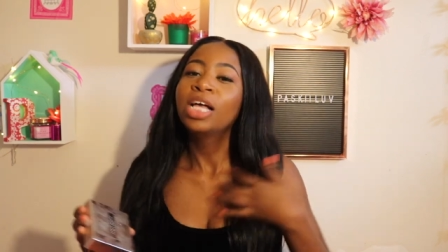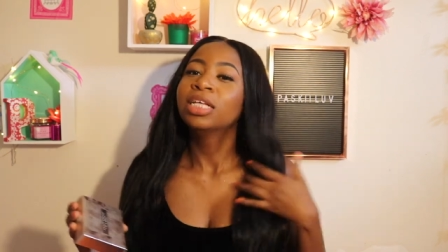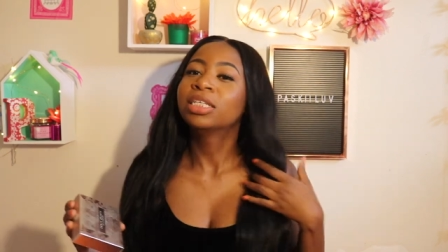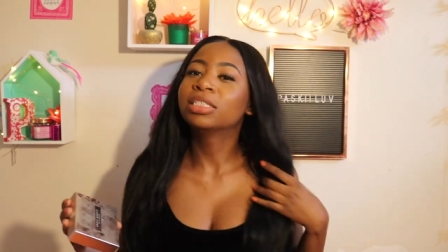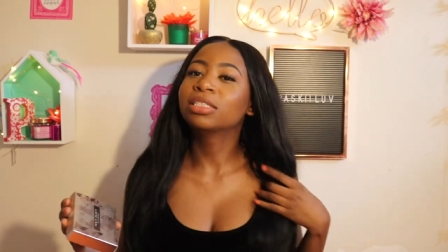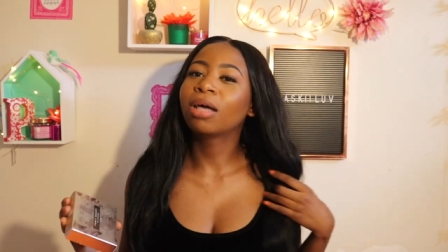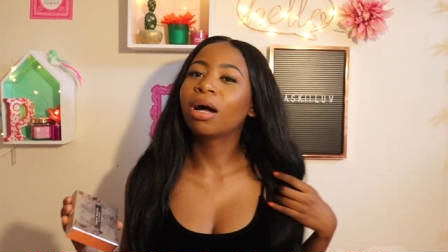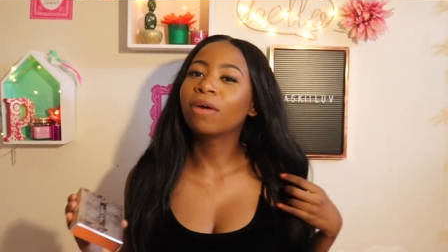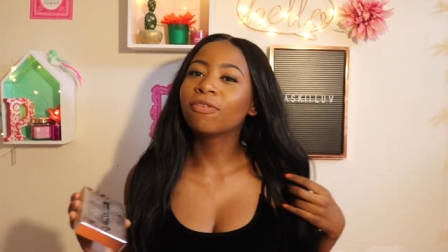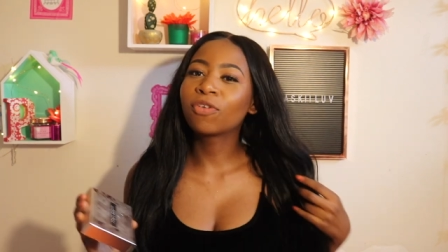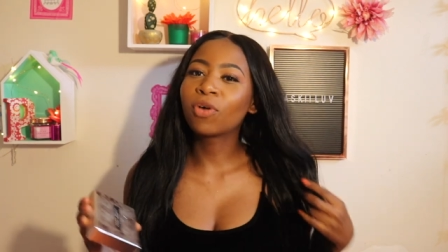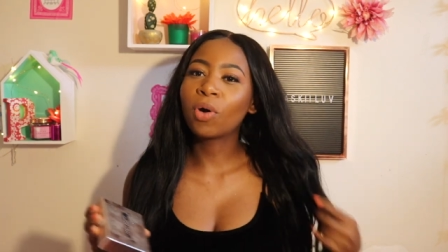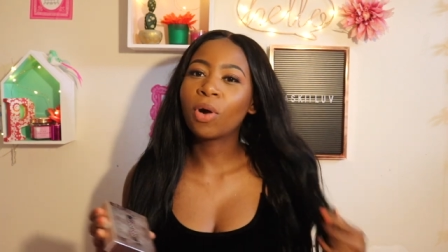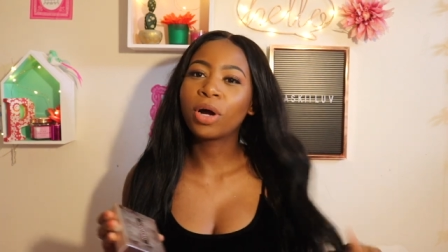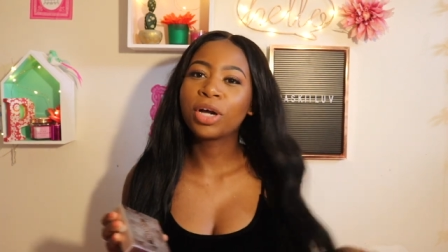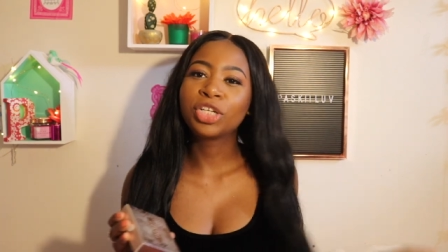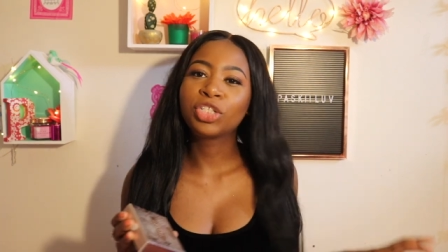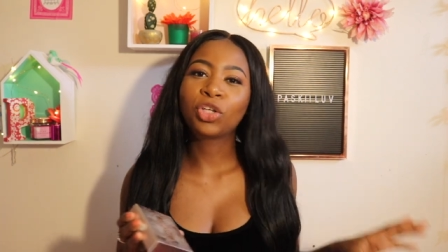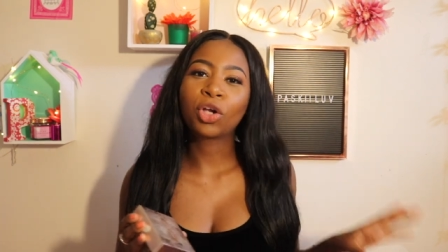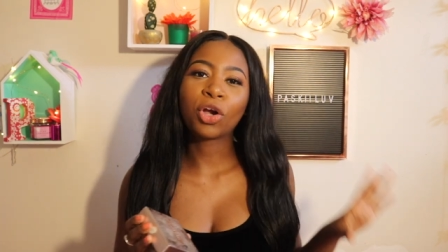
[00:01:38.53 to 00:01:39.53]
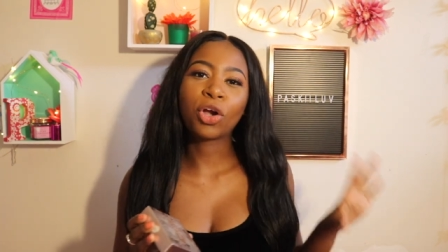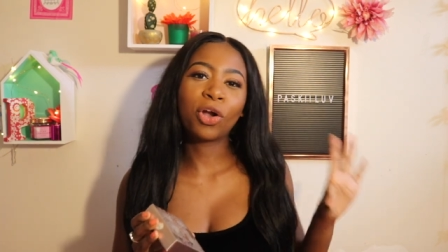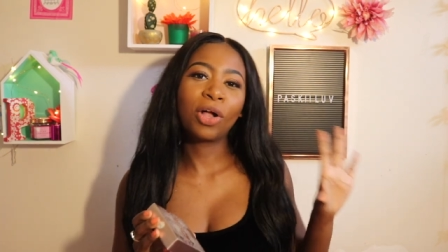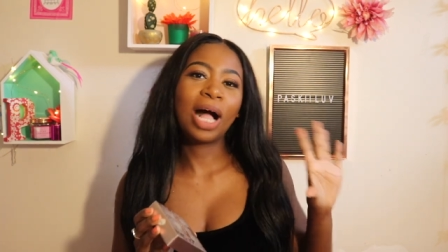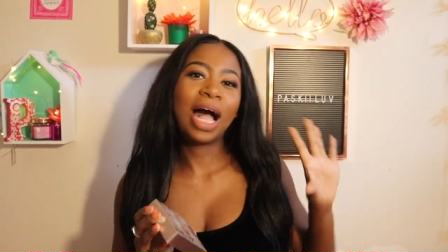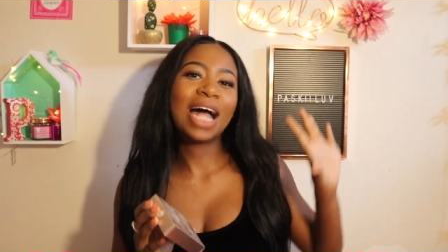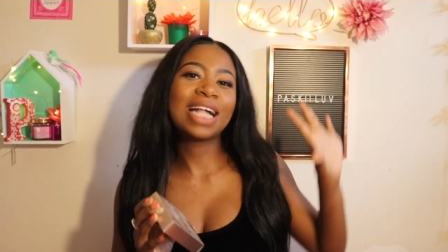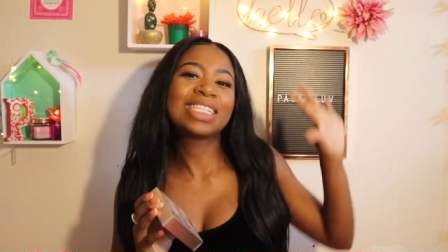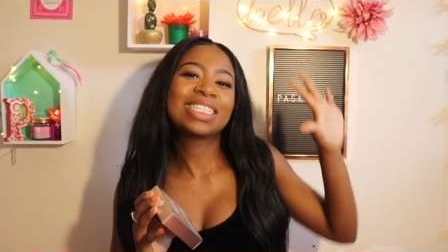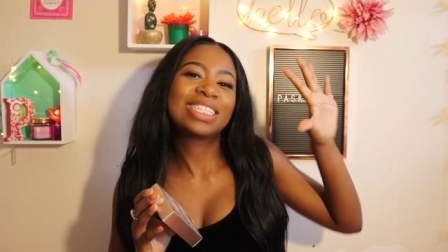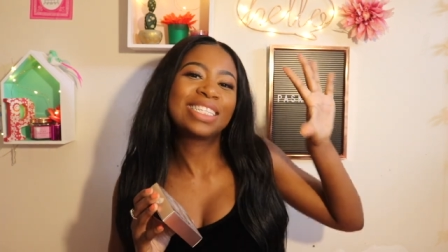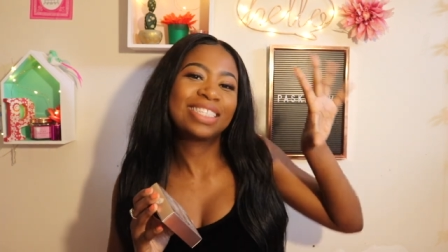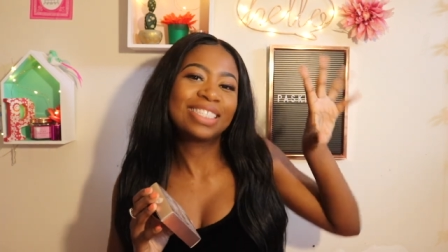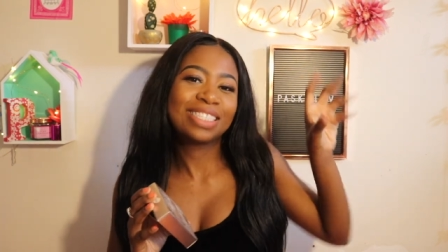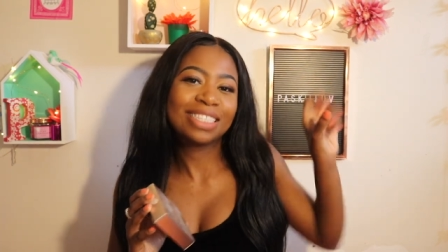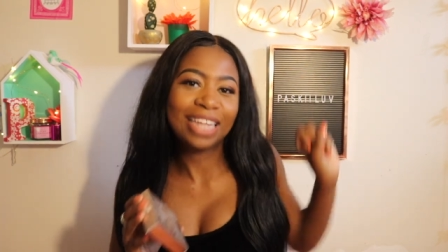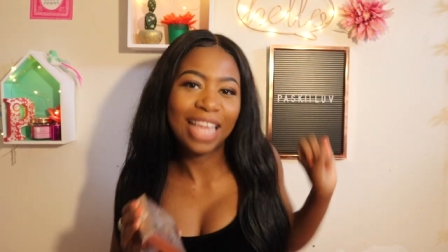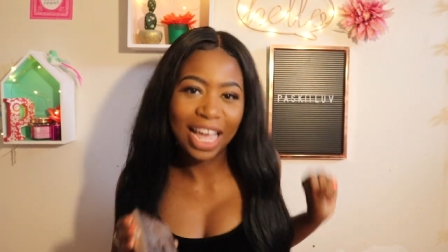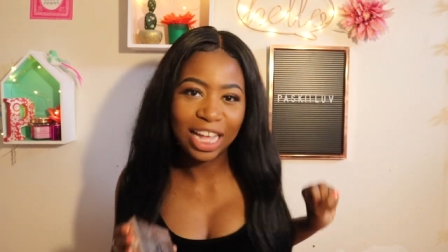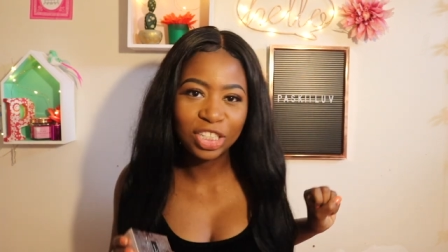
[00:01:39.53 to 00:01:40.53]
so of course your girl had to
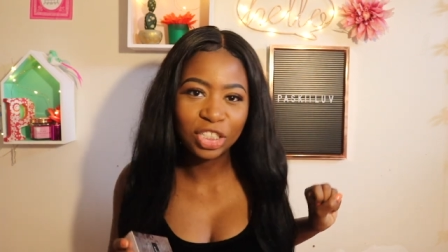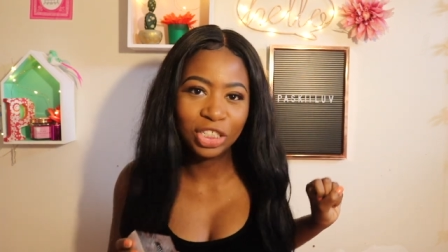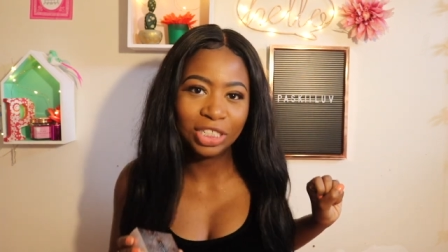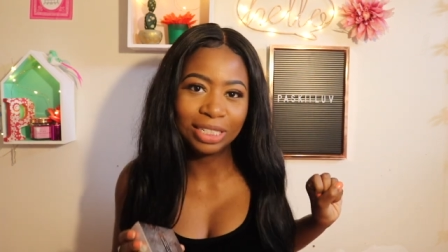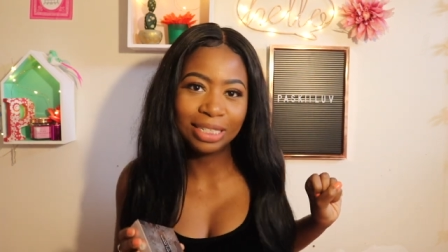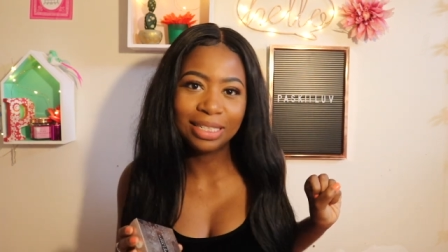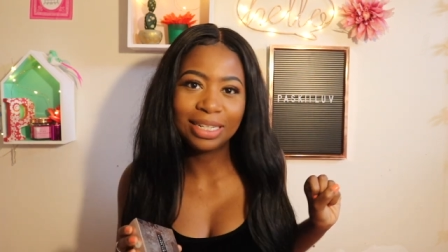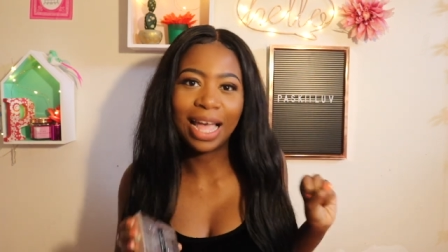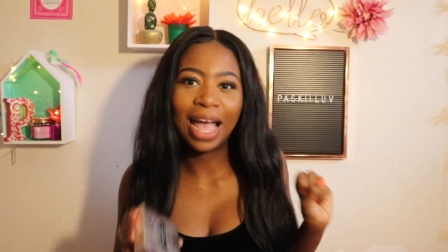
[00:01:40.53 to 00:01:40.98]
snatch it